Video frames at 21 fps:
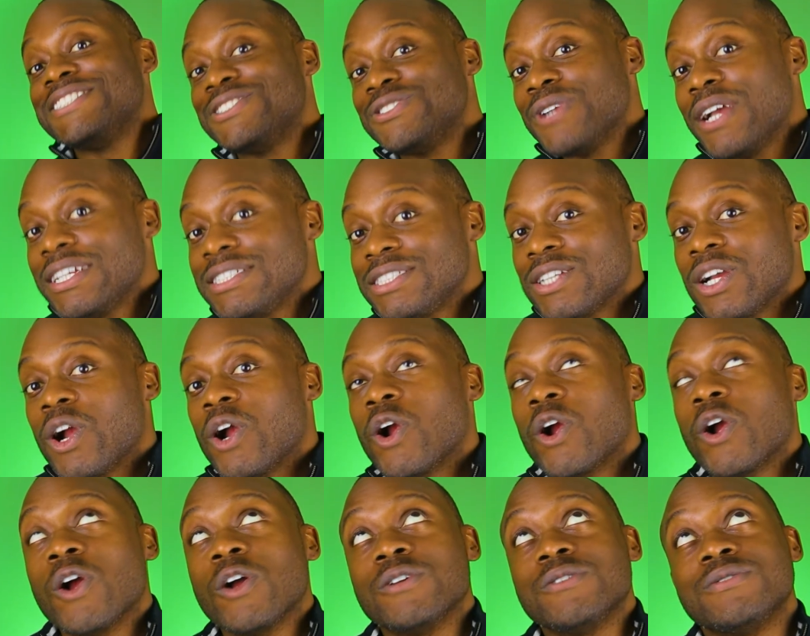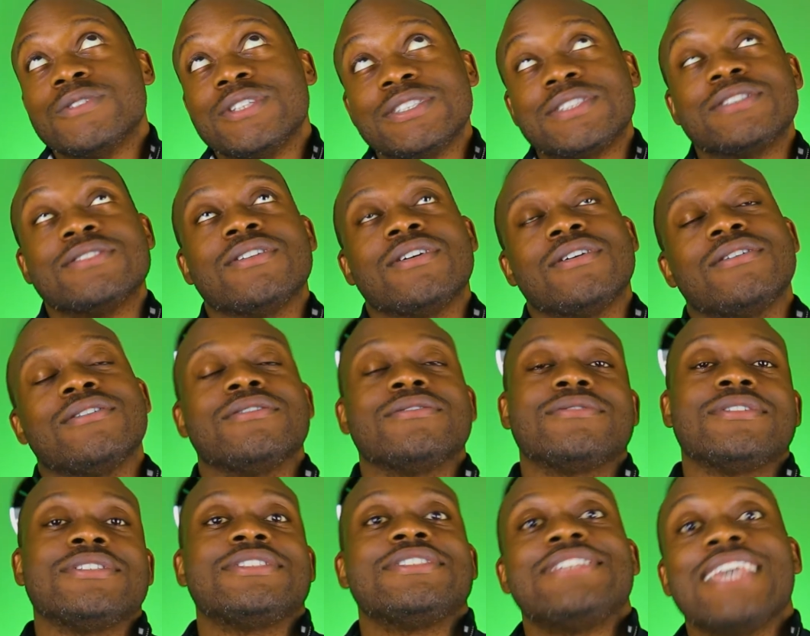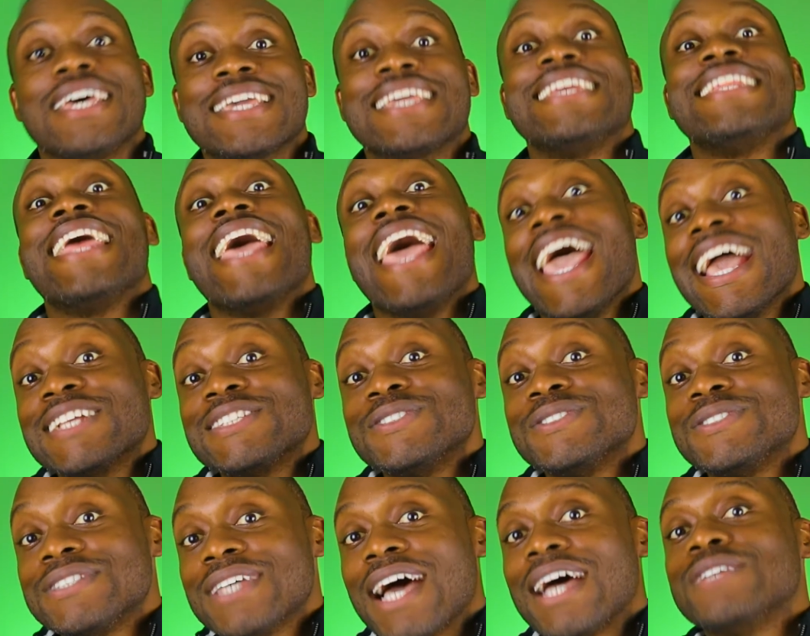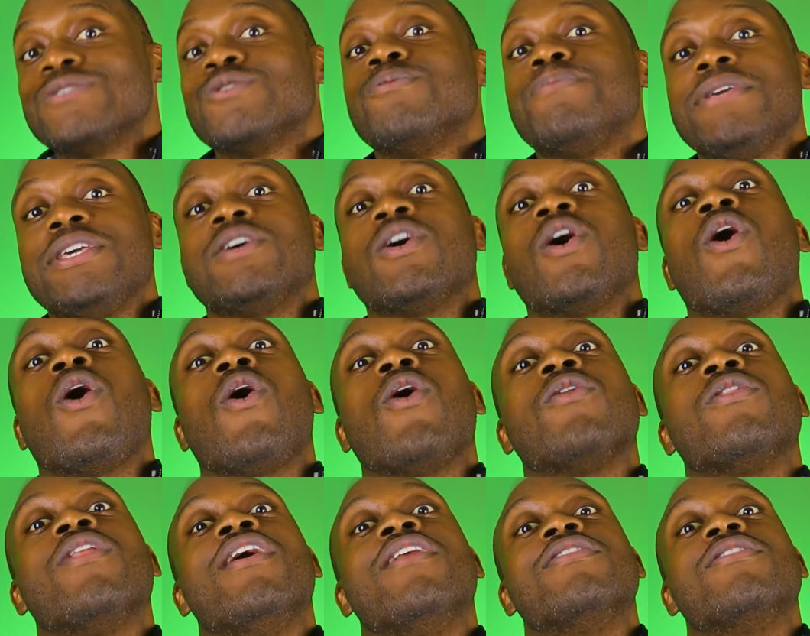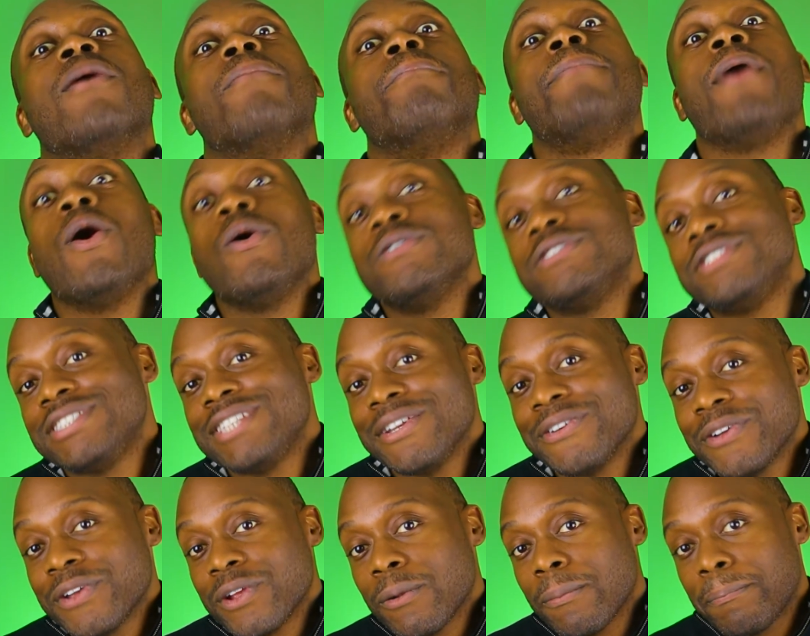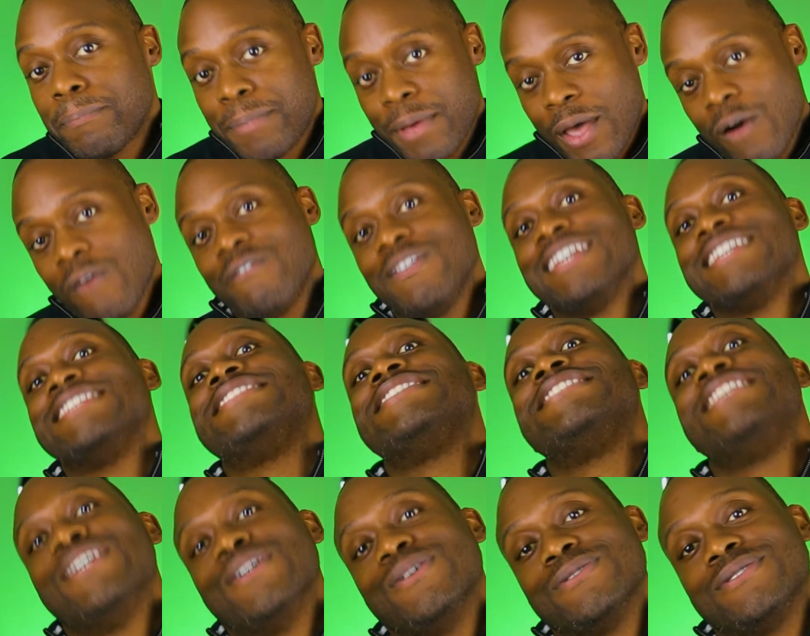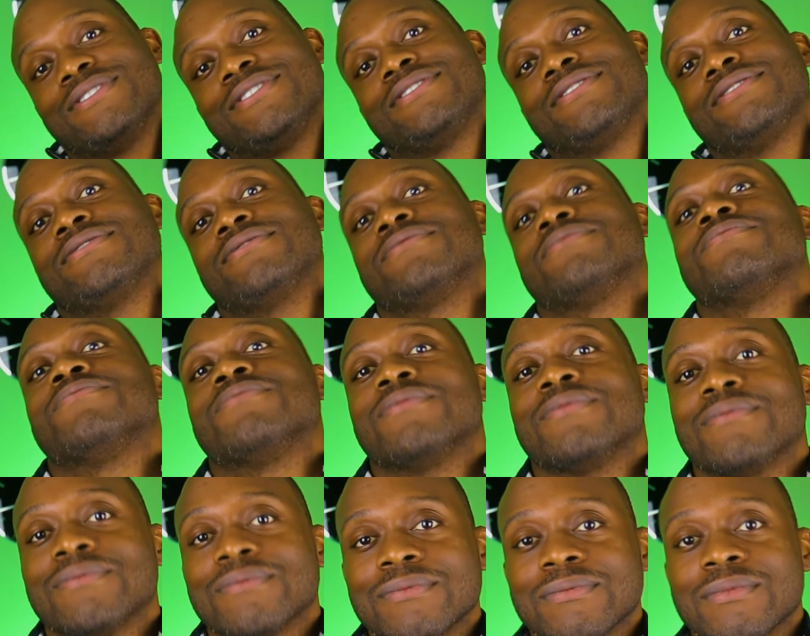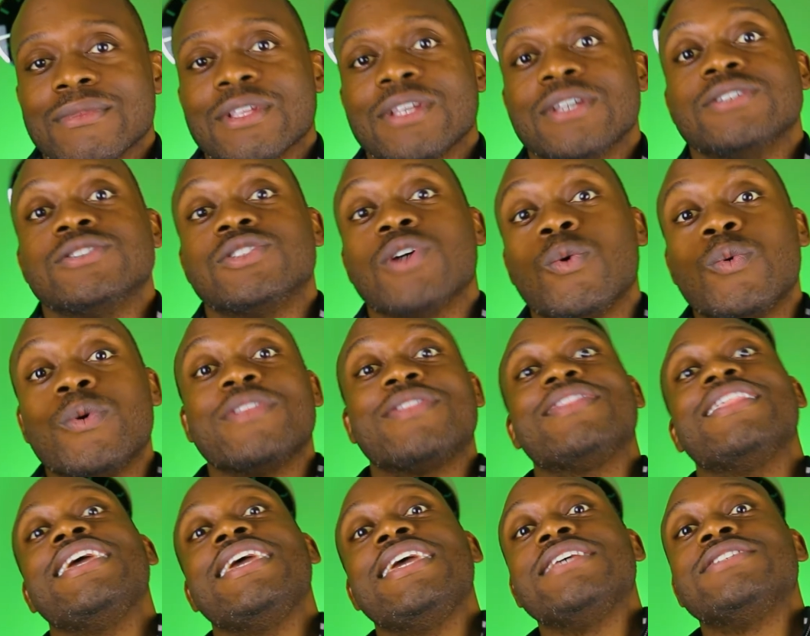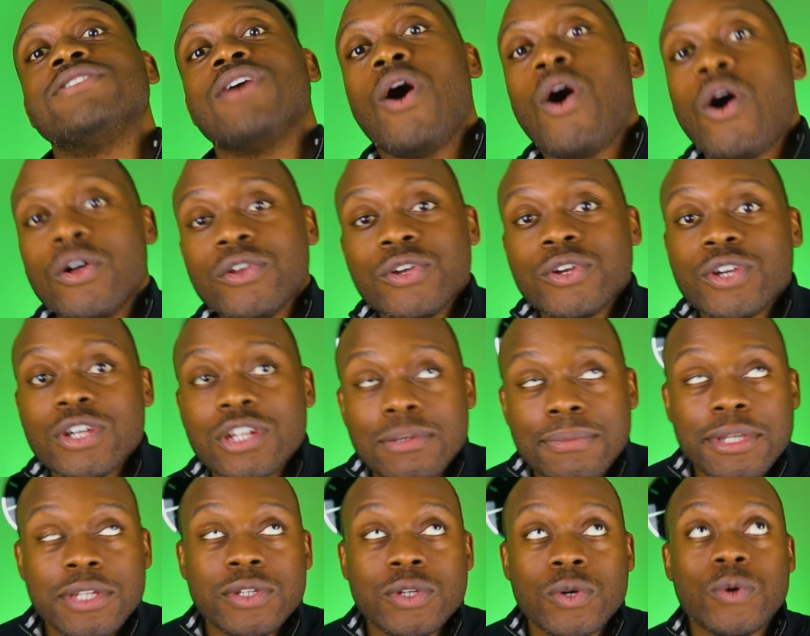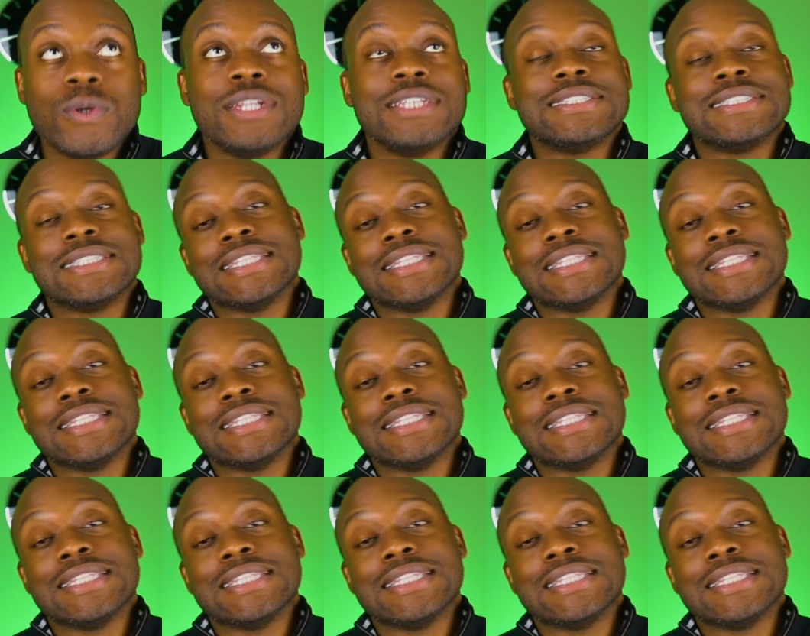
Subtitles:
stretch, the second exercise will be called the posterior pelvic tilts. So with these, all you're gonna be doing is